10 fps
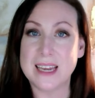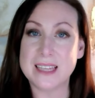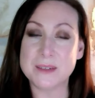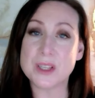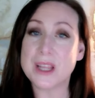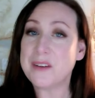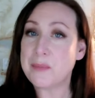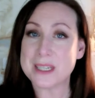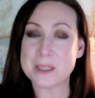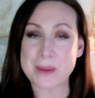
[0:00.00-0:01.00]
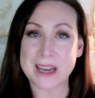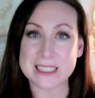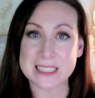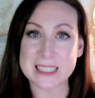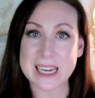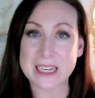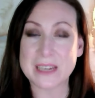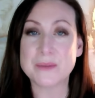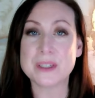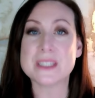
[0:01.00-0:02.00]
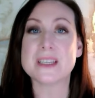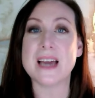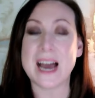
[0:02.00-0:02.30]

And there was a lot of press behind it. And it was